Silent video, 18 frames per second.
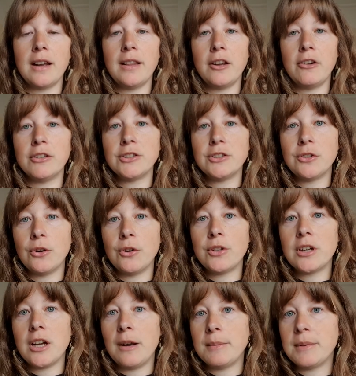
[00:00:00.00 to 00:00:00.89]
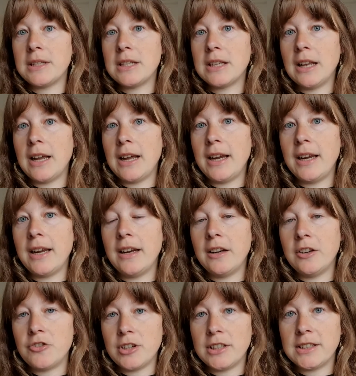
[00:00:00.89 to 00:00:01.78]
and there is no time to delay in
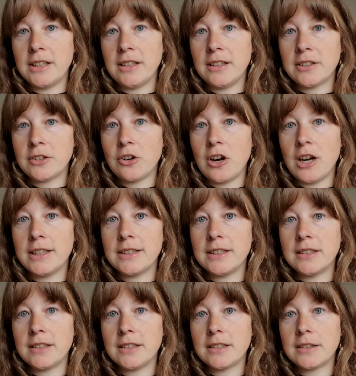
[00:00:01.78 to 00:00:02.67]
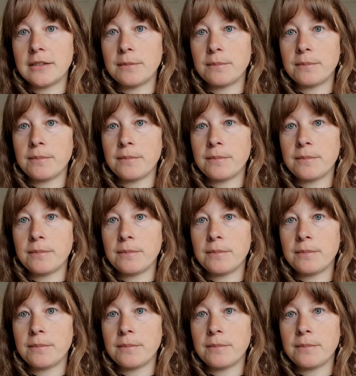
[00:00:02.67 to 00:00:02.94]
addressing this crisis.